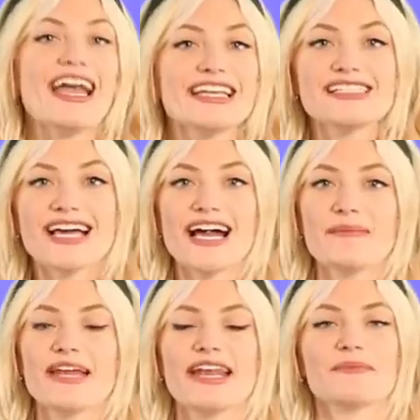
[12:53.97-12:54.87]

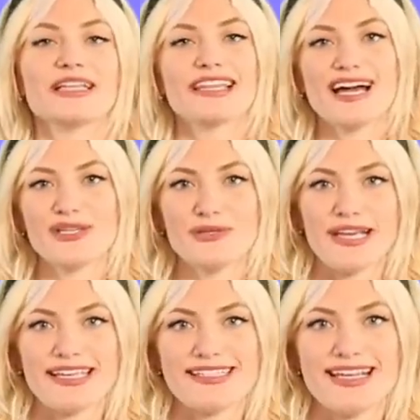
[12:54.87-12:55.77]
Anytime, and I'm glad you
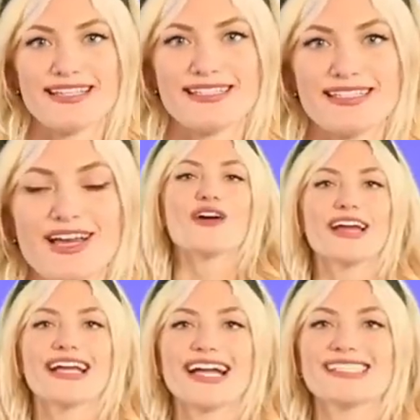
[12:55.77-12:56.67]
liked it.
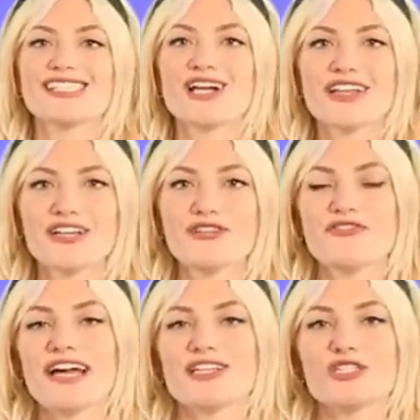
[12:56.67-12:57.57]
Alright guys, that's all I could
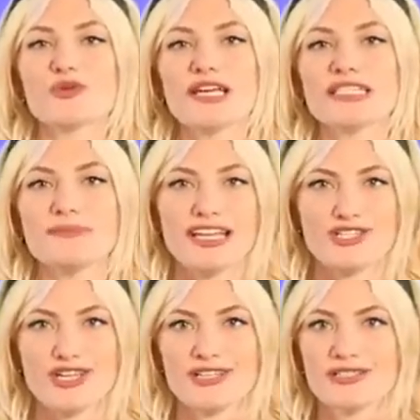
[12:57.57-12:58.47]
find on Drake's
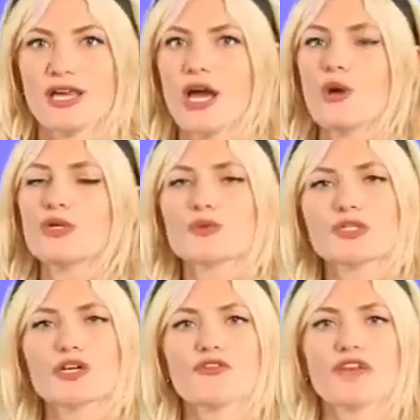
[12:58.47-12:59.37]
Mansions. Which
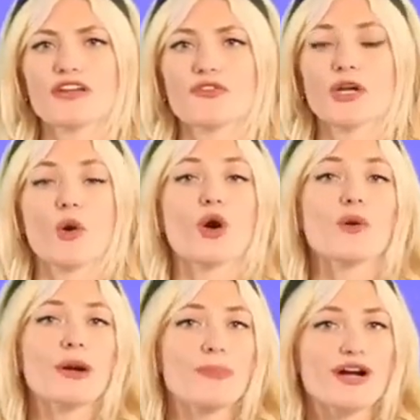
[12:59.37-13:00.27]
was your favorite
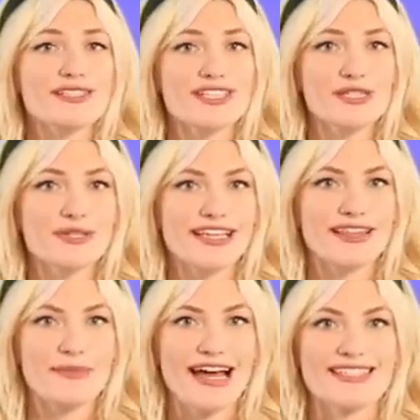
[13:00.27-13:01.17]
or what parts did you like
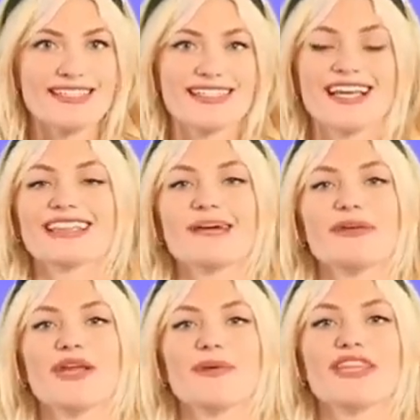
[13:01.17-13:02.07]
the best? Let
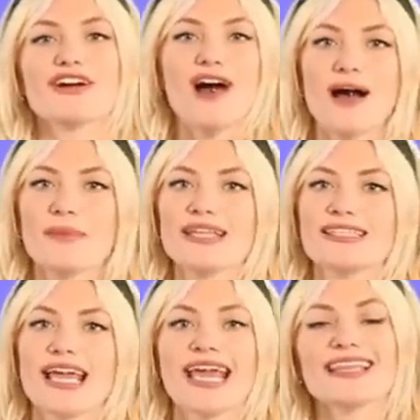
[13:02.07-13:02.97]
me know in the
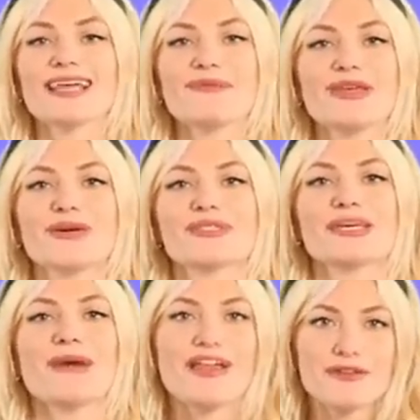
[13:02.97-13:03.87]
comments and let me know
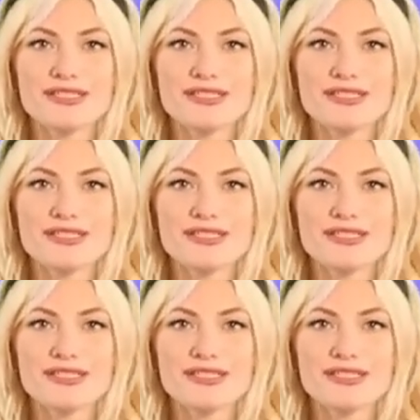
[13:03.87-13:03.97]
some other